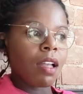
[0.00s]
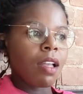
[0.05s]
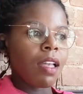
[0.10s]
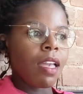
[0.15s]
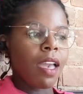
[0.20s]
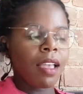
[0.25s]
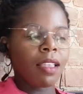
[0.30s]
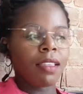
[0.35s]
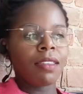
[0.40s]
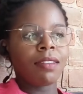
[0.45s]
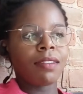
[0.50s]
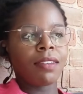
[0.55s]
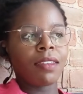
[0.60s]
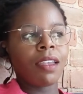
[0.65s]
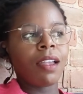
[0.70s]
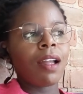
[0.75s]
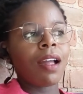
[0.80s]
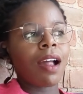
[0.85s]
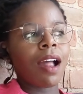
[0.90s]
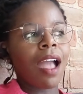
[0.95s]
and
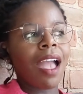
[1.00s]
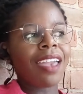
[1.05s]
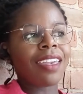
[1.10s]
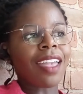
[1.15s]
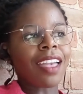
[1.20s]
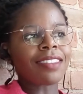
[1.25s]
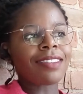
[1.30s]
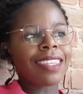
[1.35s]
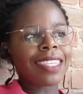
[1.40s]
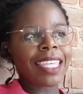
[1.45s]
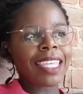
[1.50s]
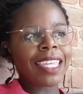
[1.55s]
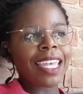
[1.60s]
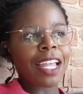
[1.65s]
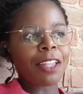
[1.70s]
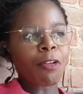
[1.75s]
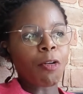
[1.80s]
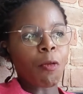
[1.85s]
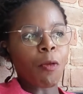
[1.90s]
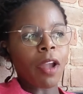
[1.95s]
I guess they can
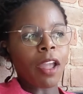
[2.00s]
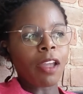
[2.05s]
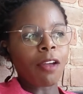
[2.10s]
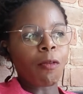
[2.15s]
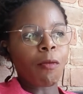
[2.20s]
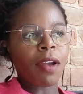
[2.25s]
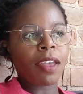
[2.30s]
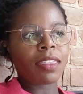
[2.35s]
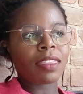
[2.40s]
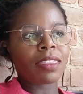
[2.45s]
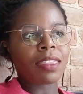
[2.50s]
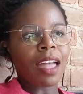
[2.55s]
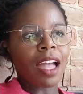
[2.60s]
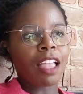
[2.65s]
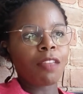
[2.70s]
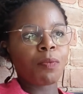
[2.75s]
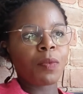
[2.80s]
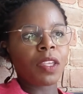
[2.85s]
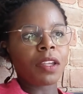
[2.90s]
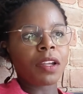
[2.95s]
get away with
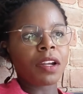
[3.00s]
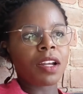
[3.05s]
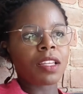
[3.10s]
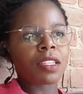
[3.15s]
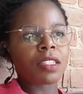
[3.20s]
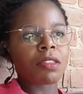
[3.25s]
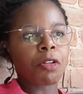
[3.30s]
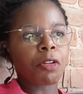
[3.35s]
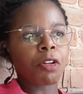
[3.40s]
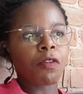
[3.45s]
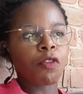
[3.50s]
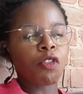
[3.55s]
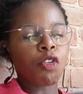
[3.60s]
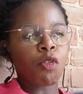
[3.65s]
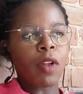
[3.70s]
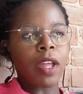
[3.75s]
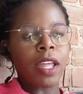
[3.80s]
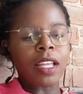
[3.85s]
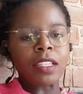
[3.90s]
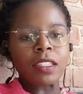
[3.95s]
that because Lord of the
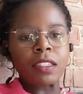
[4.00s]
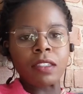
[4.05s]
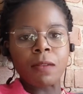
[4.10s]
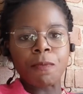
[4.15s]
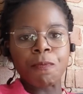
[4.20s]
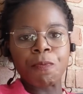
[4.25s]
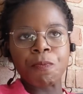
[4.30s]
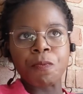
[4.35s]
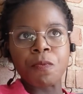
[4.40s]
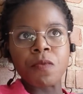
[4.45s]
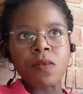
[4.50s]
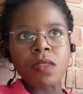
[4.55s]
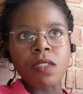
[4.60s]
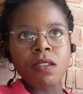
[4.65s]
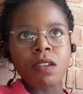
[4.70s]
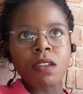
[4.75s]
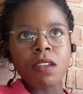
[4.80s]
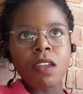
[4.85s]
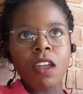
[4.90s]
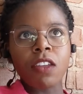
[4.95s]
Rings
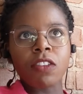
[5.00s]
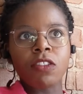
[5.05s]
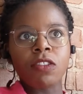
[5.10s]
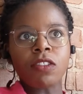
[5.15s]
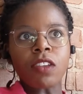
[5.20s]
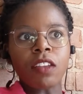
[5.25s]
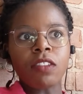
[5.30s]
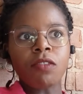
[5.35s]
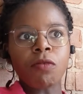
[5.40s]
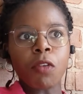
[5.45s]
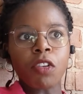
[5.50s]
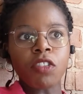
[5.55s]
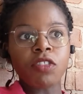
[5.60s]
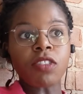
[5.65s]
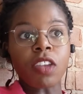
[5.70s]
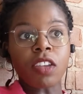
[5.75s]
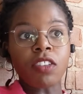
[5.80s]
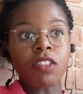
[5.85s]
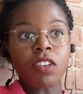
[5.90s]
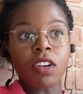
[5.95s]
is
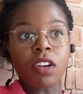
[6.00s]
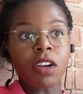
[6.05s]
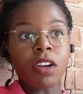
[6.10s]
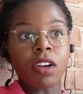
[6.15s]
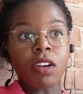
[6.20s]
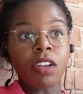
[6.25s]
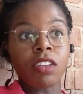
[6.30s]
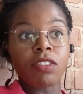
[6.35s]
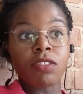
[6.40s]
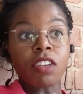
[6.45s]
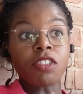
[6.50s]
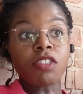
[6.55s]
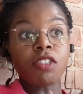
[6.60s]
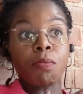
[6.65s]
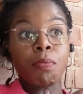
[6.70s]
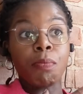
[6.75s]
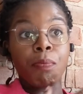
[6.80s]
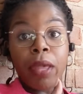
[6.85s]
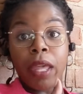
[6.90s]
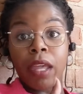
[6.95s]
such
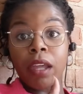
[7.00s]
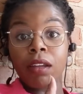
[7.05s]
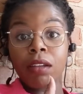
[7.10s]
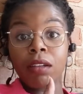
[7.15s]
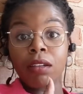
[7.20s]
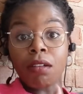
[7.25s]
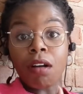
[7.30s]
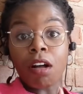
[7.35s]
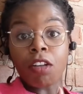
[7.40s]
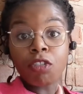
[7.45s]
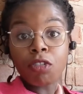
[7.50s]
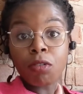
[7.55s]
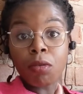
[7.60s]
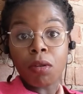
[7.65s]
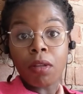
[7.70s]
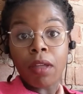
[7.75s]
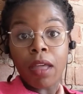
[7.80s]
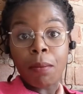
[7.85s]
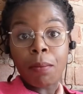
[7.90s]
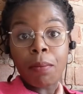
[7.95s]
a big
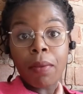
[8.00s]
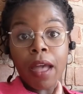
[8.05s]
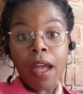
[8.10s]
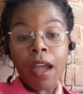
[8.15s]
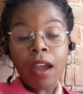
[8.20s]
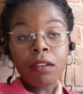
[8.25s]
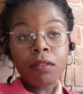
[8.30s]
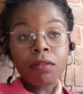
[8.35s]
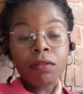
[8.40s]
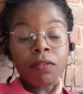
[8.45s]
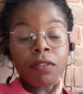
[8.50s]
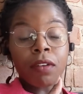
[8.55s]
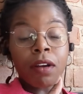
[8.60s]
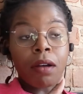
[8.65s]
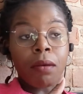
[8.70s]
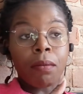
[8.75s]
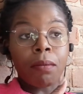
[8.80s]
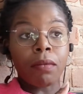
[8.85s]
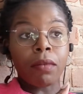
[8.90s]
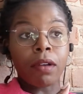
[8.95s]
cultural impact
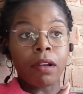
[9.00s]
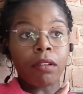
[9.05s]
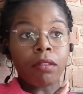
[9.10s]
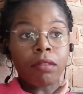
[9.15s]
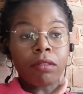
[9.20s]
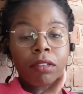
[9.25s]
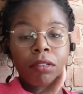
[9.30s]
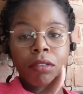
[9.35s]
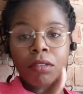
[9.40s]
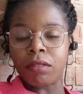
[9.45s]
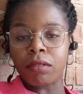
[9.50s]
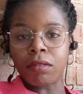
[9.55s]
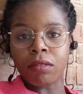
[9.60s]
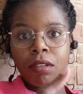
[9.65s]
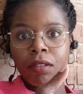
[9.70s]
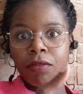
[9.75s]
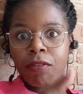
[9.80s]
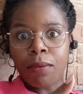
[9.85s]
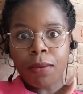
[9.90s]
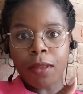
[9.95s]
from, you know,
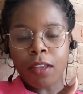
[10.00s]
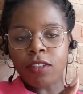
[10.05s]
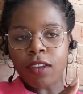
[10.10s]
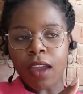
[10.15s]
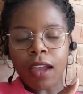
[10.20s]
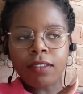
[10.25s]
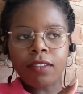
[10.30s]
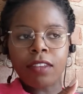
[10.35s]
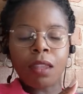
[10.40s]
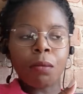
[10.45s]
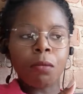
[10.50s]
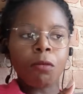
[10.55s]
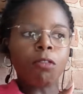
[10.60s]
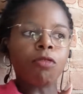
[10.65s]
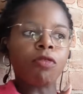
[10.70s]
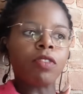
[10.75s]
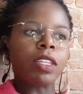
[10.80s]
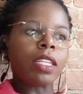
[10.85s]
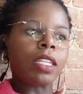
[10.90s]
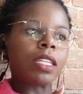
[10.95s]
from the Jackson
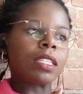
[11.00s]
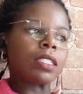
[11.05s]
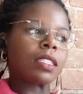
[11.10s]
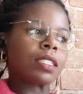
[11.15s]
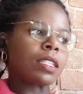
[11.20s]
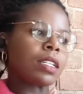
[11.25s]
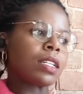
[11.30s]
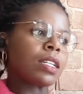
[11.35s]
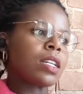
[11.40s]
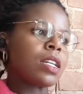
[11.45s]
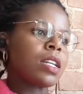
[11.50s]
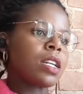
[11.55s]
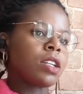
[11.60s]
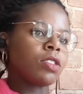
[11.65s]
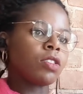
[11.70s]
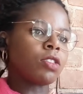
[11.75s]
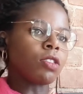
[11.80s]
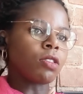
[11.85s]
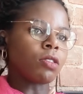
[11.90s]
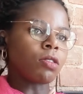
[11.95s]
movies.
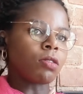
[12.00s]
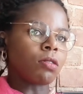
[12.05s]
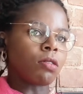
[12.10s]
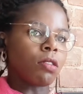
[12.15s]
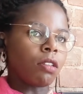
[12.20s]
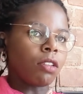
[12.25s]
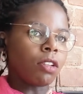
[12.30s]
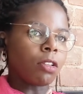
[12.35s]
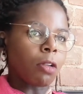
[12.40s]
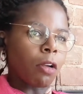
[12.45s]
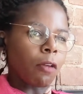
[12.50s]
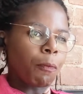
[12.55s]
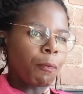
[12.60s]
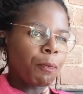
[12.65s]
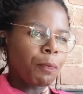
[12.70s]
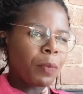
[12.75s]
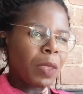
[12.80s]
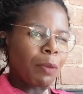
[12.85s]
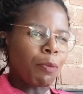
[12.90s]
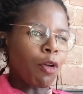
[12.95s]
So, you know,
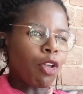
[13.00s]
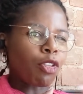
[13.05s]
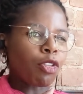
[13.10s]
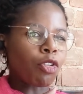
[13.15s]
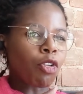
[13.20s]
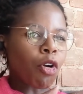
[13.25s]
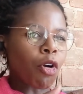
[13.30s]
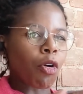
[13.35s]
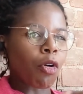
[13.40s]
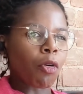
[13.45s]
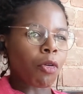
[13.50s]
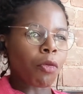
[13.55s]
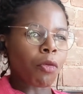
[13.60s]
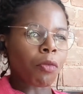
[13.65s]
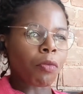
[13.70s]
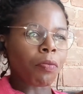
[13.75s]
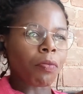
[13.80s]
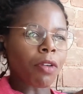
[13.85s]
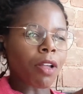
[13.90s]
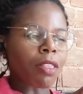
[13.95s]
people
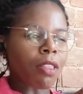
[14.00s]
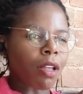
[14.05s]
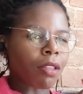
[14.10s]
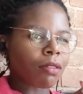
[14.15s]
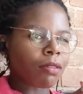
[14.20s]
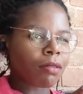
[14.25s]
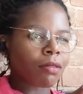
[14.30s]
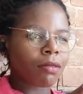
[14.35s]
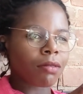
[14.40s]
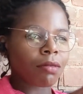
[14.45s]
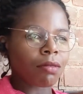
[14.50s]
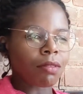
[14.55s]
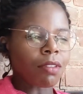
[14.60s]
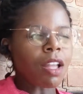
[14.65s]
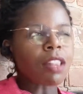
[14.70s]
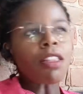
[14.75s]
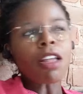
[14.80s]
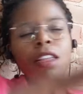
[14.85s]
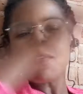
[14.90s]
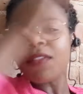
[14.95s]
know a lot
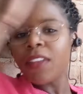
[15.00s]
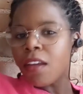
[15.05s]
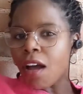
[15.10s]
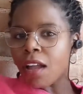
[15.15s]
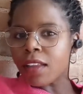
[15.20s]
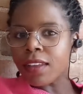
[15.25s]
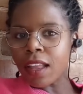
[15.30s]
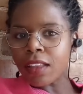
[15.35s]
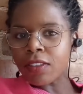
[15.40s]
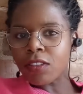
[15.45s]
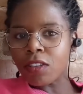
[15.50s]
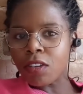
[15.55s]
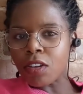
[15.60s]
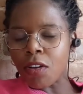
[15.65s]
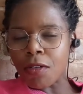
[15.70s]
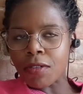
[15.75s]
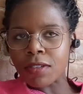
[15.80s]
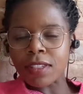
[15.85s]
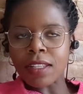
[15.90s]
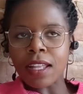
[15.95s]
of the audience
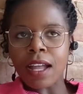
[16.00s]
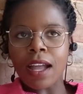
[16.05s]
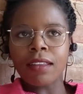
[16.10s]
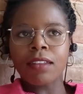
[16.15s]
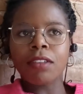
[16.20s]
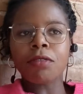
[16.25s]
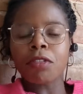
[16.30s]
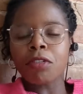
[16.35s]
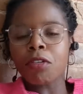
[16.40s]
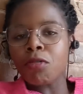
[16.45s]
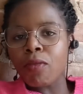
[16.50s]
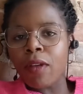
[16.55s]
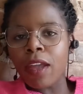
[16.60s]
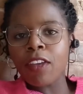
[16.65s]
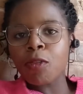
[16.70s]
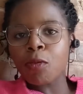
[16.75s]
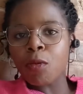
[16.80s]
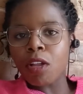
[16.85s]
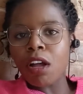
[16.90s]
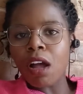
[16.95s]
knows that, you know, the
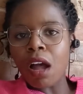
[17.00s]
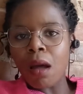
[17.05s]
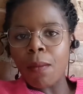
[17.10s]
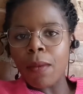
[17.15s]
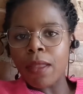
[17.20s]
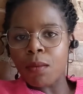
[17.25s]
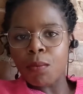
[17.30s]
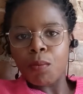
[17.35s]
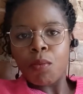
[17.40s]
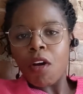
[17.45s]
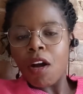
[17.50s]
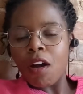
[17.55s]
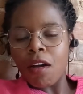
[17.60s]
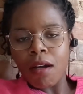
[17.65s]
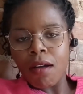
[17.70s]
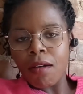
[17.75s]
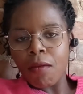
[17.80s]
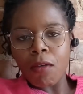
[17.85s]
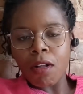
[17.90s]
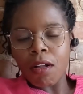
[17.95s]
rings will come
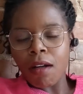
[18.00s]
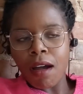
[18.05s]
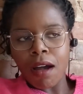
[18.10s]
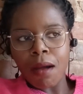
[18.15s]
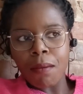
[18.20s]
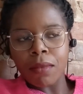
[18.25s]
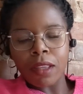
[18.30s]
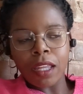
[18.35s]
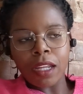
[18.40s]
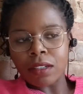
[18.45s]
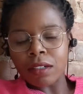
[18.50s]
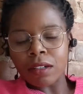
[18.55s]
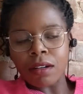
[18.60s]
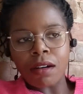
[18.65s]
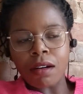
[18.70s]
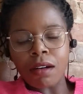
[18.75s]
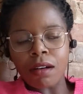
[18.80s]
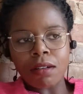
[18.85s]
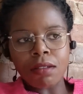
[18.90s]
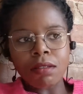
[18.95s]
will come later
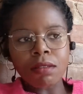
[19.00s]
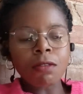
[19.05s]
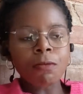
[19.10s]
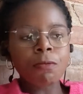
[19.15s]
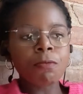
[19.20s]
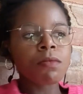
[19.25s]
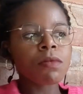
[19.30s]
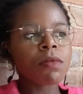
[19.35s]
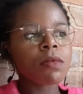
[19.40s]
on.